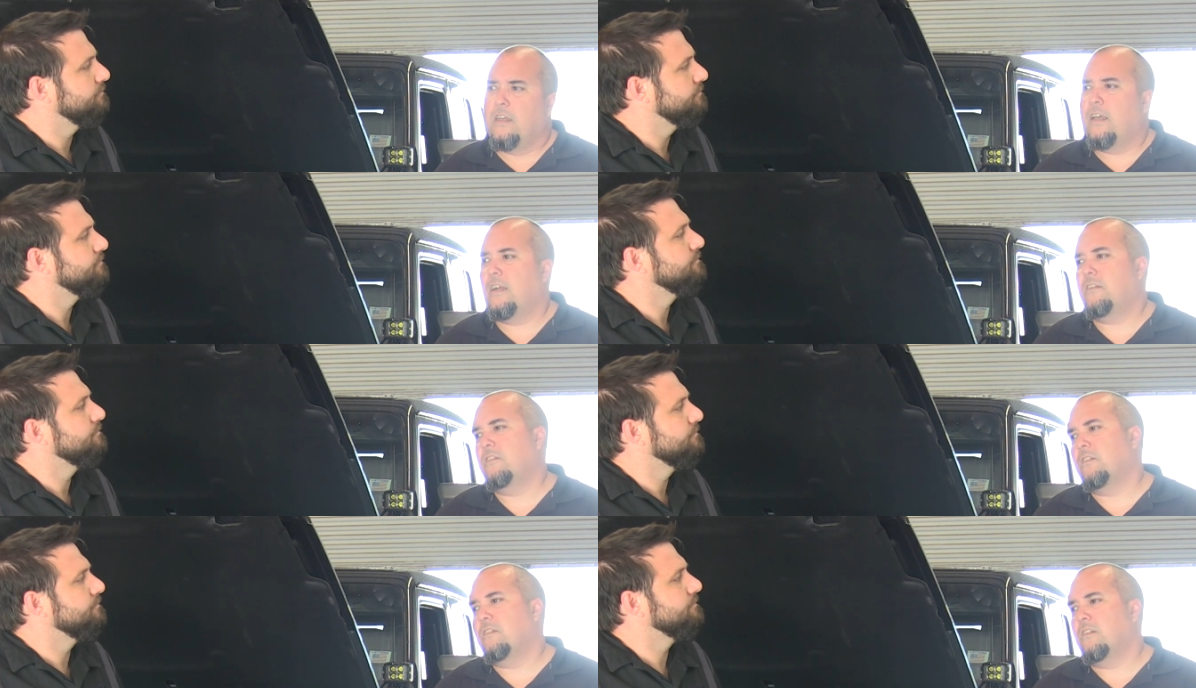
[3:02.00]
Speaker 1: and I
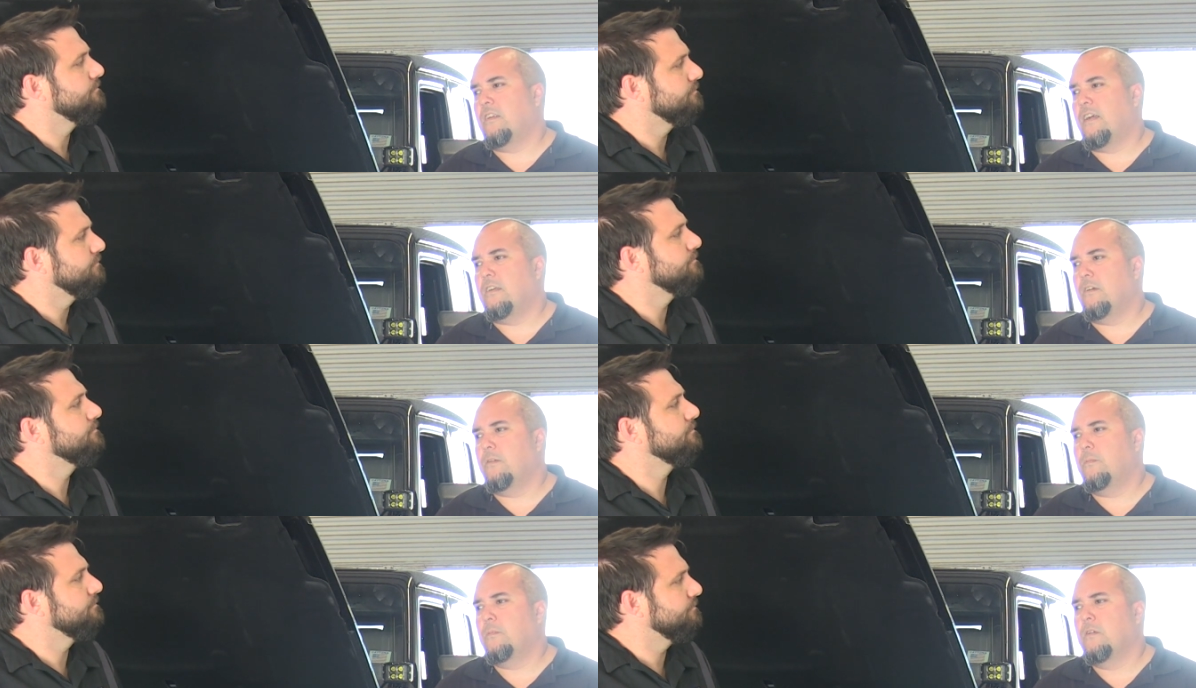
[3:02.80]
took it to the
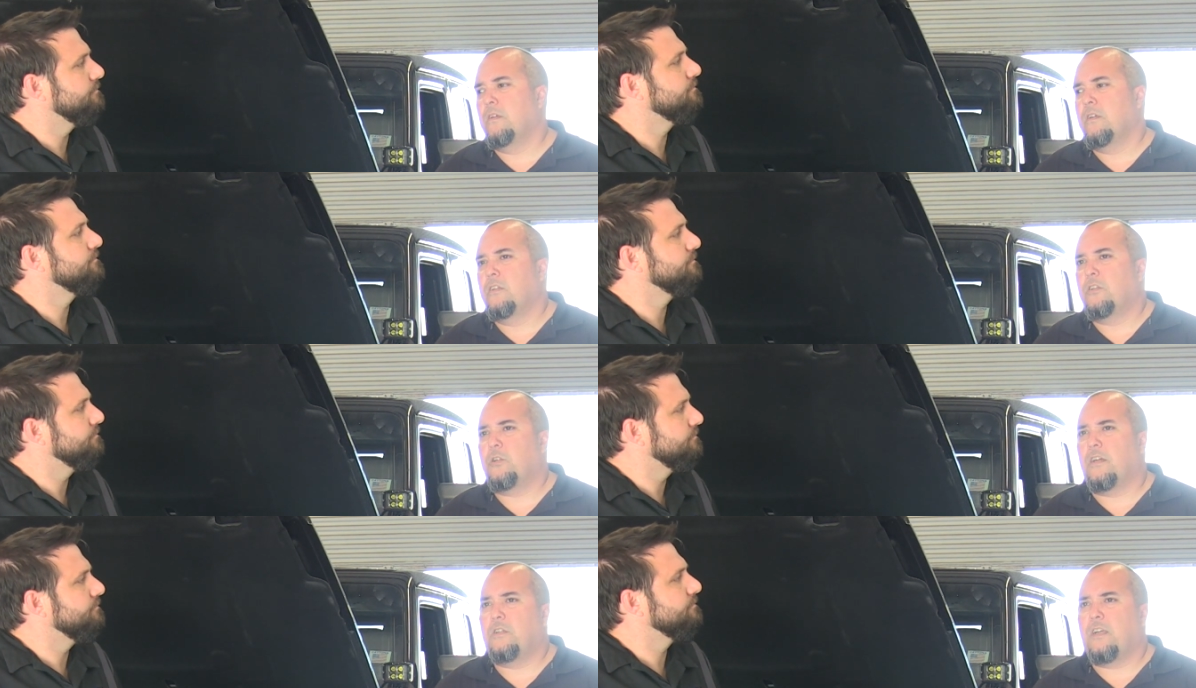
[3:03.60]
dyno,
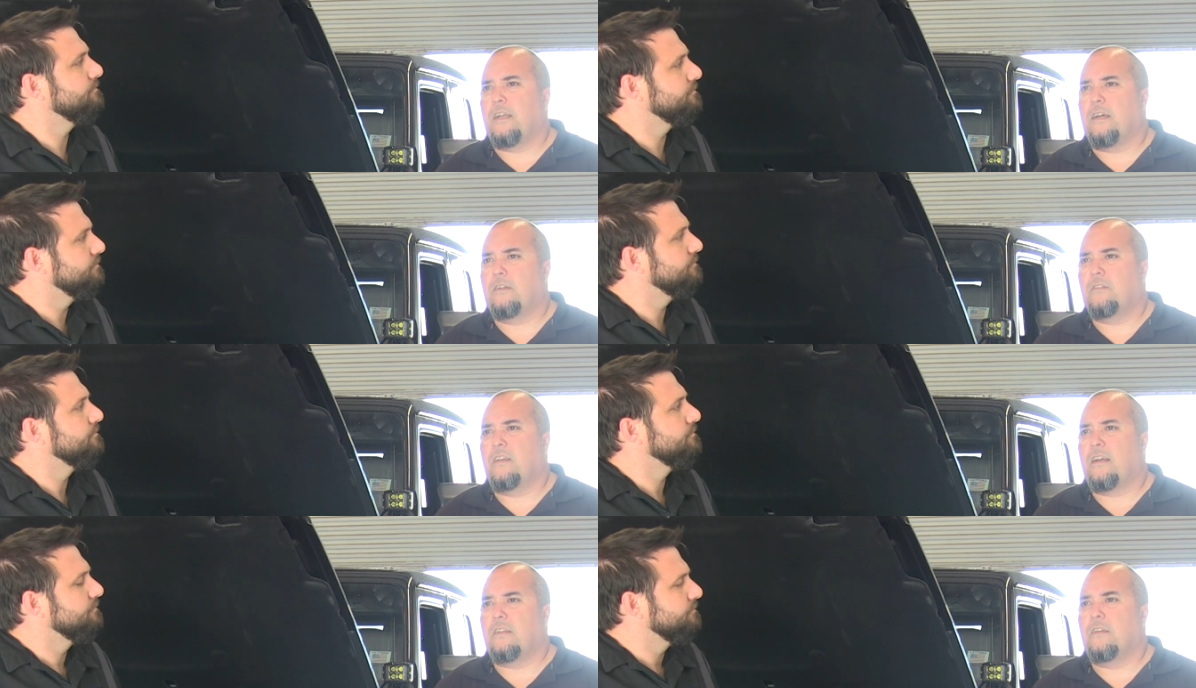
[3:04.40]
try and check out
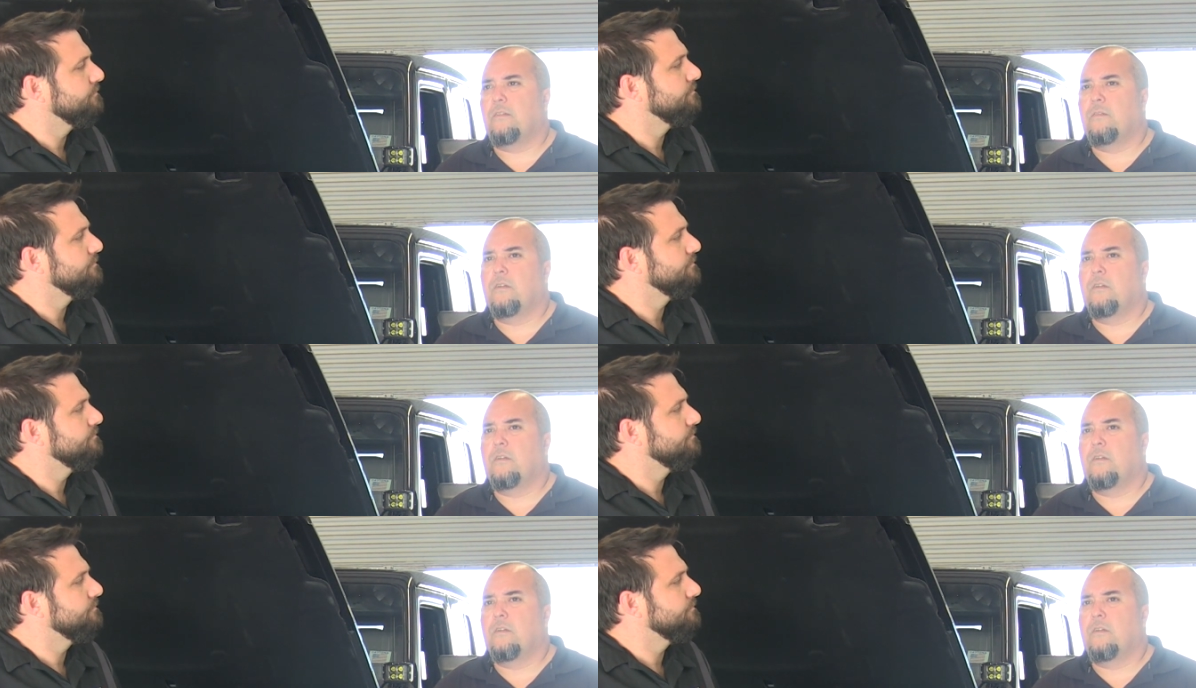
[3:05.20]
exactly